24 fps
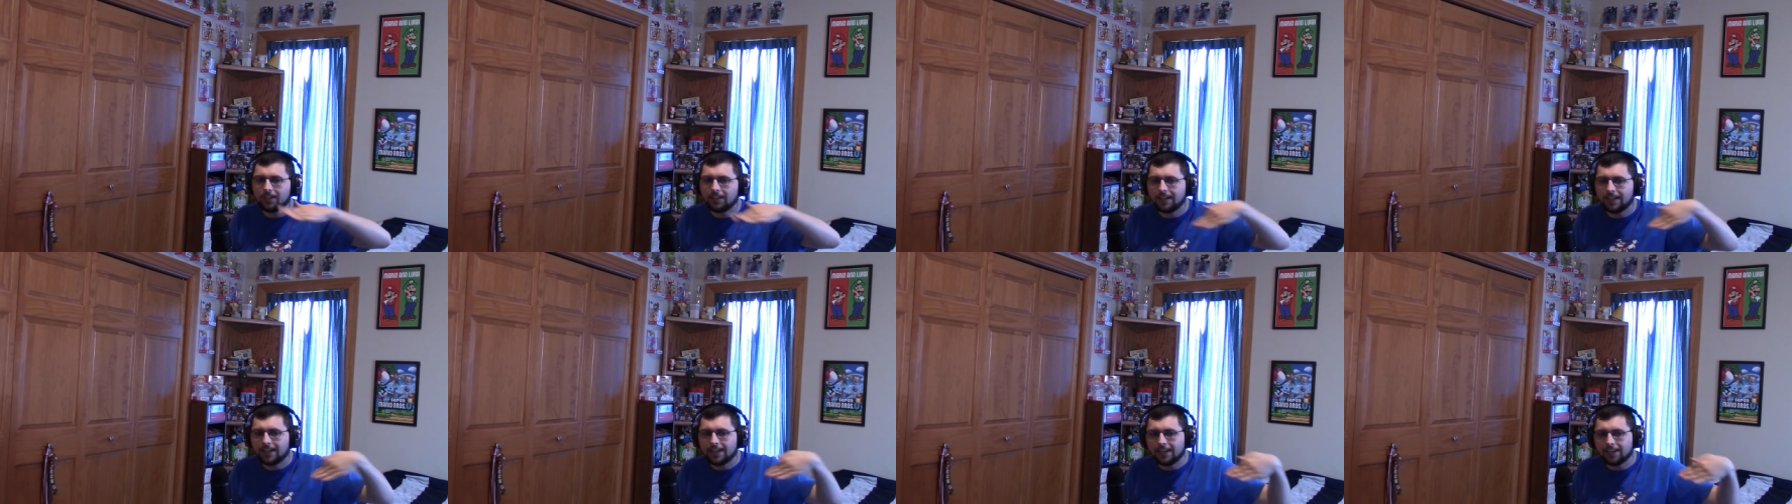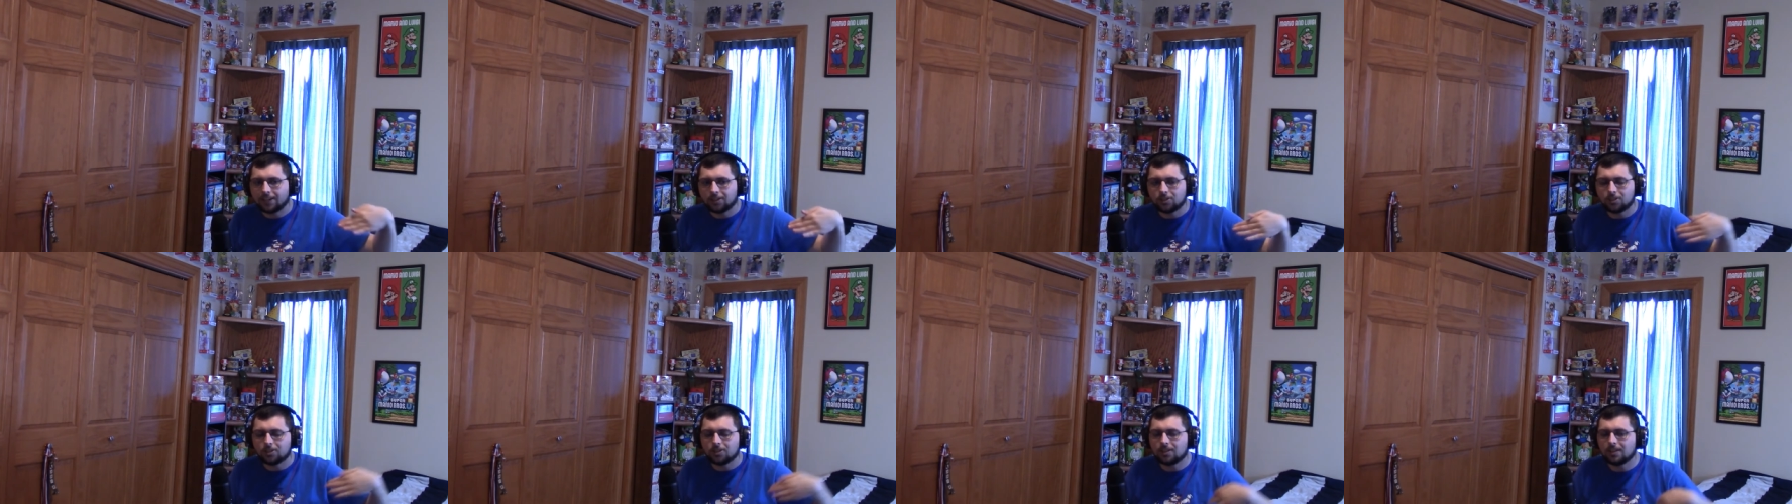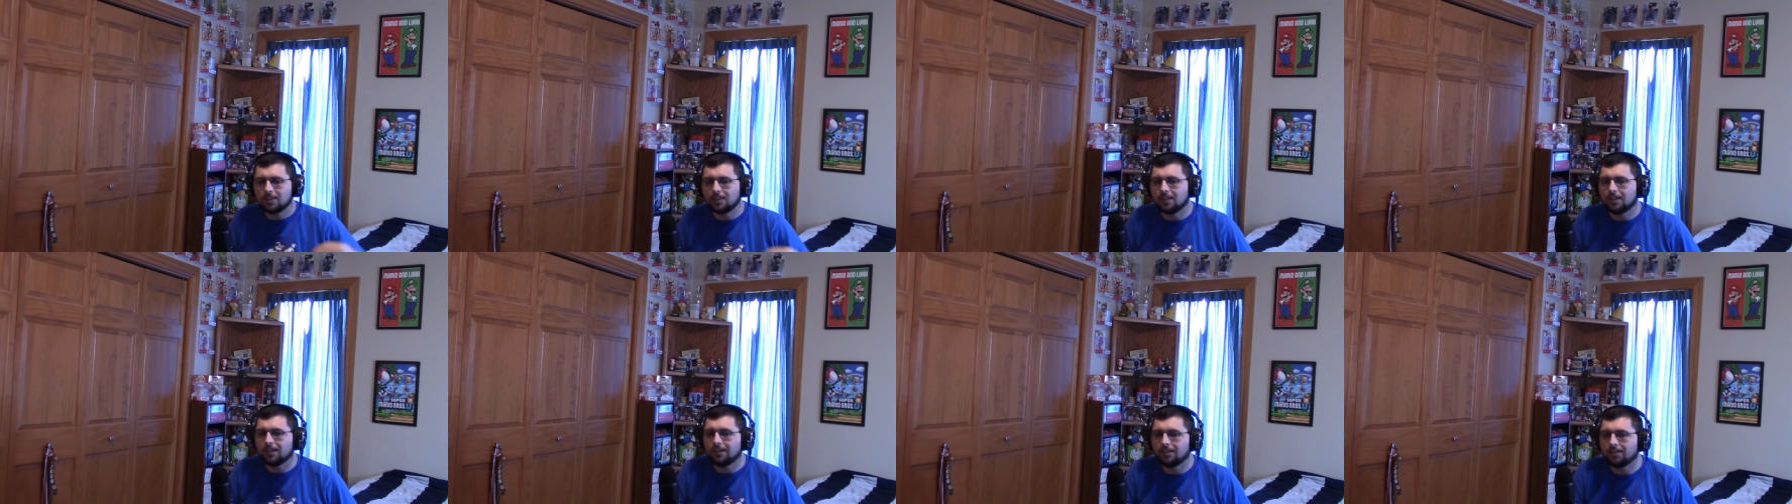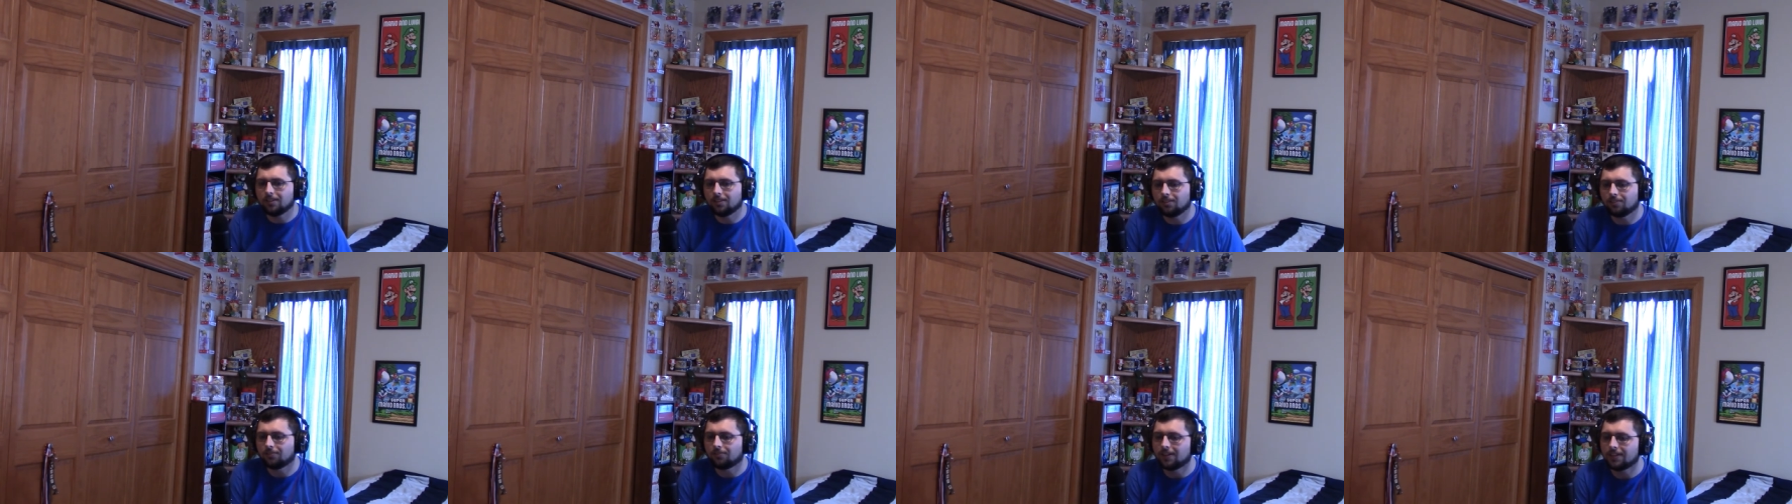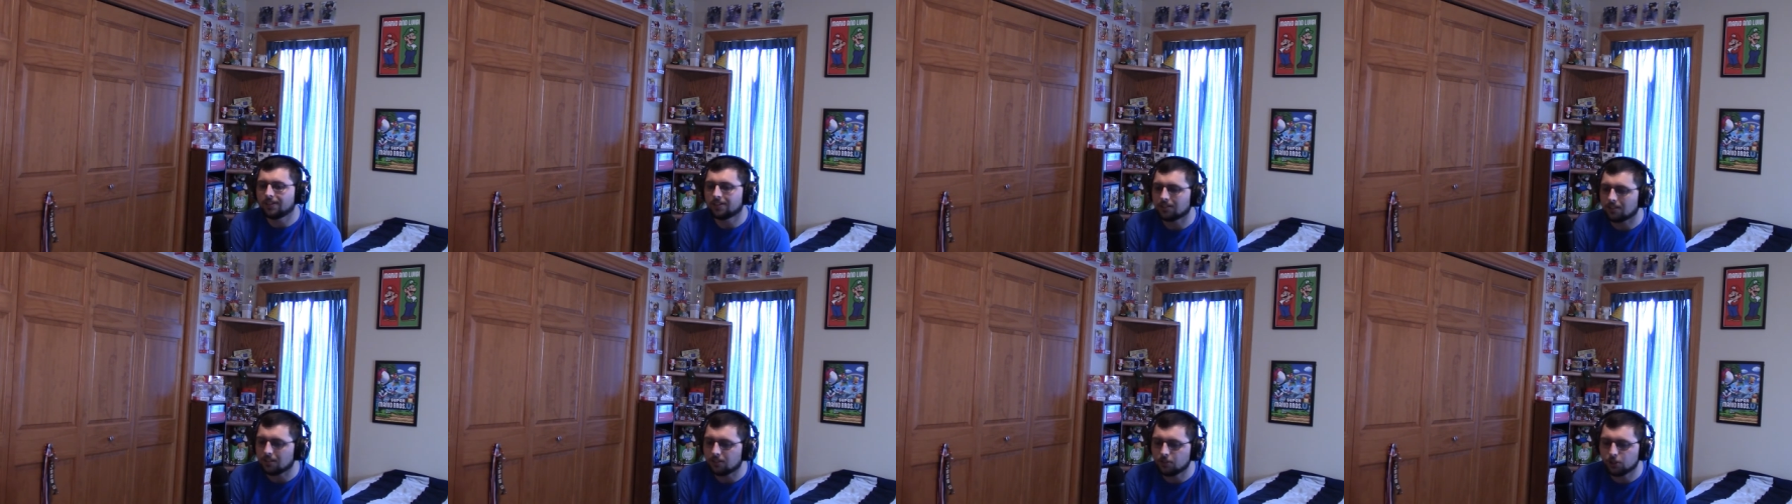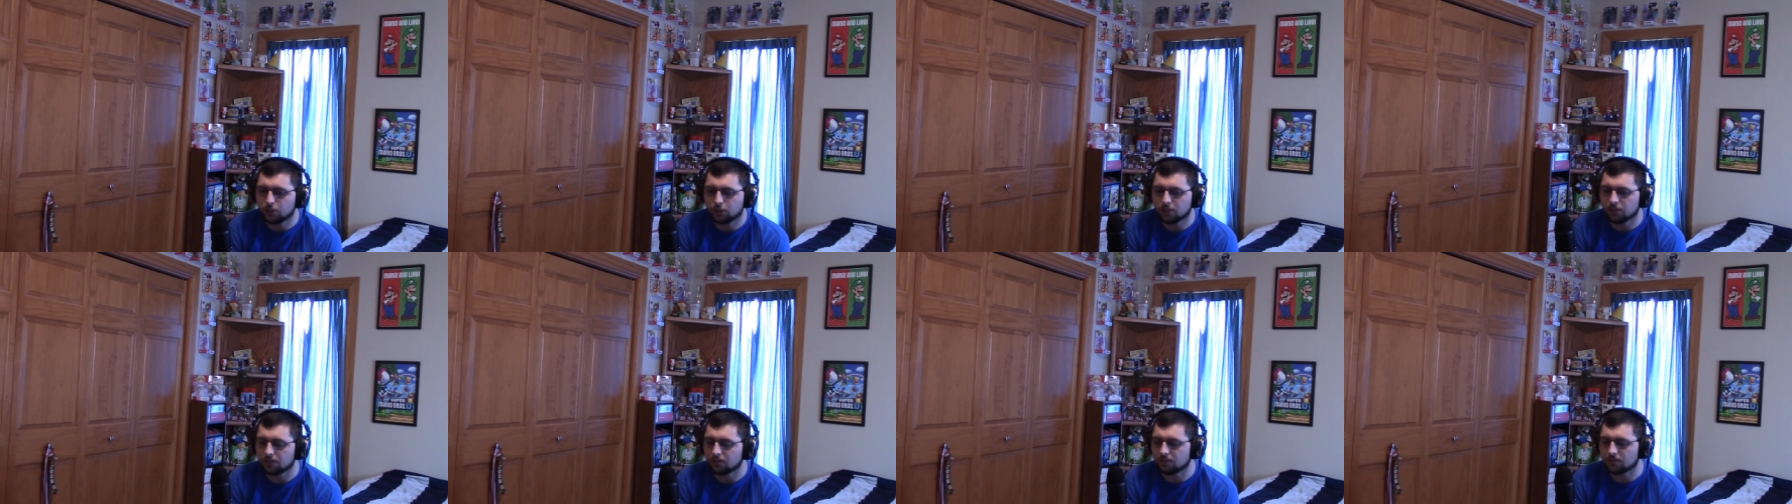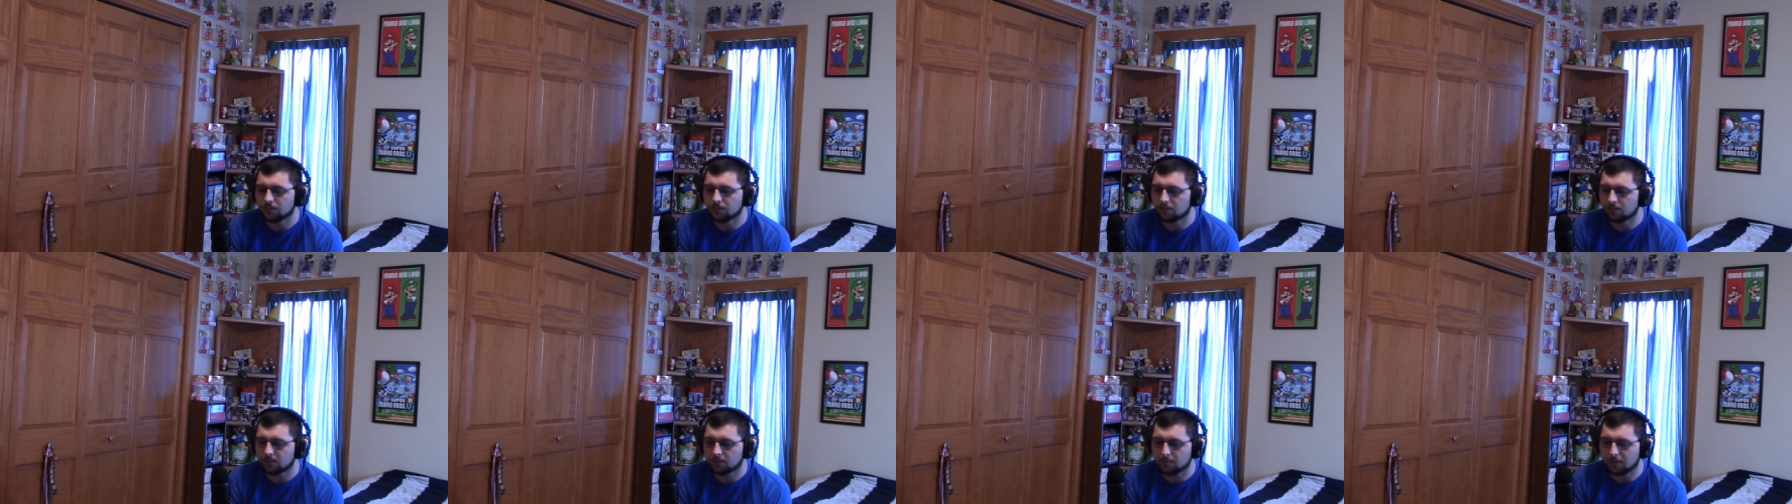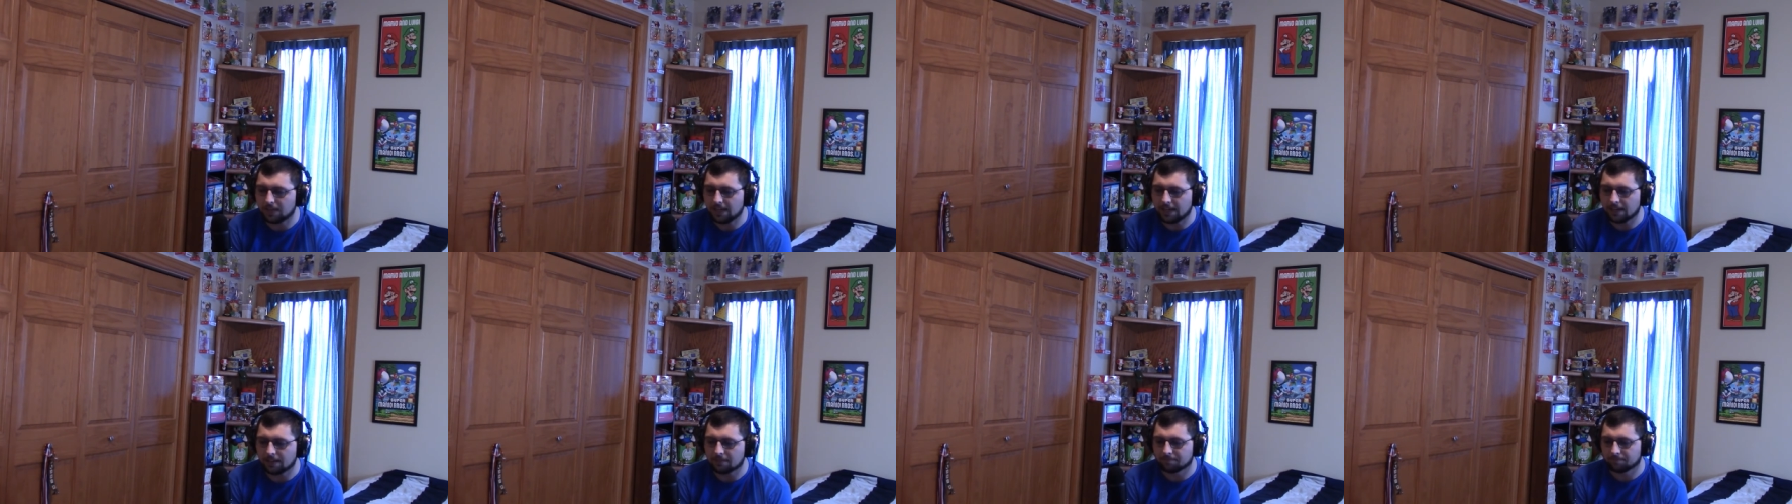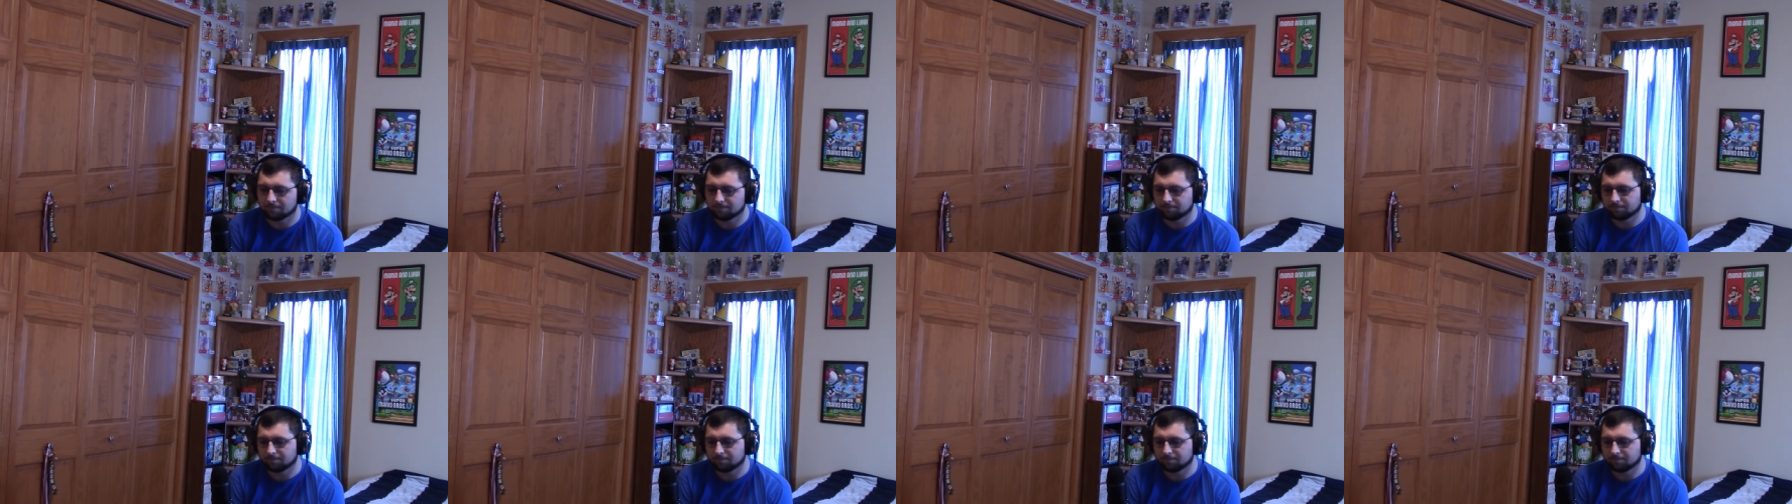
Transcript: action, and the resolution, so to speak.